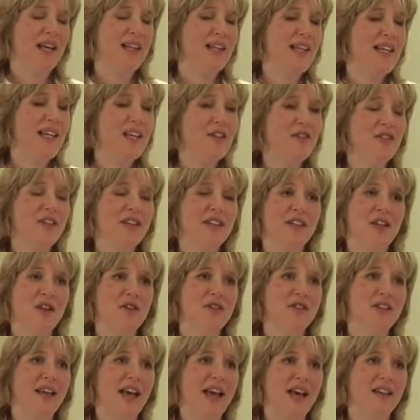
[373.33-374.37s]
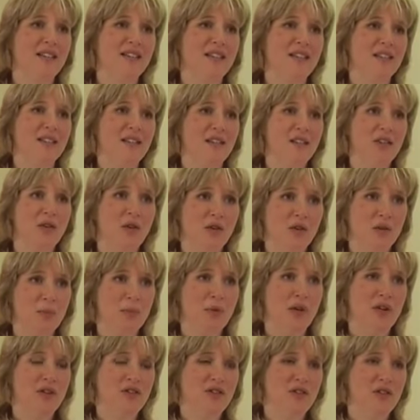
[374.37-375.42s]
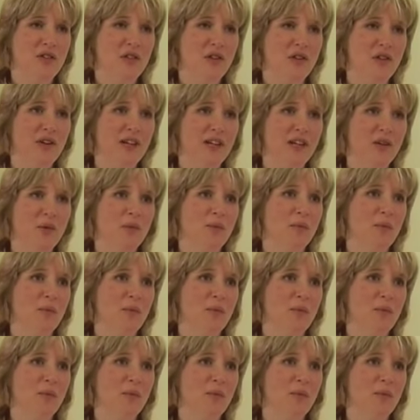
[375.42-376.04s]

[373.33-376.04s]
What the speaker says: And even in those cats that are not proteinuric,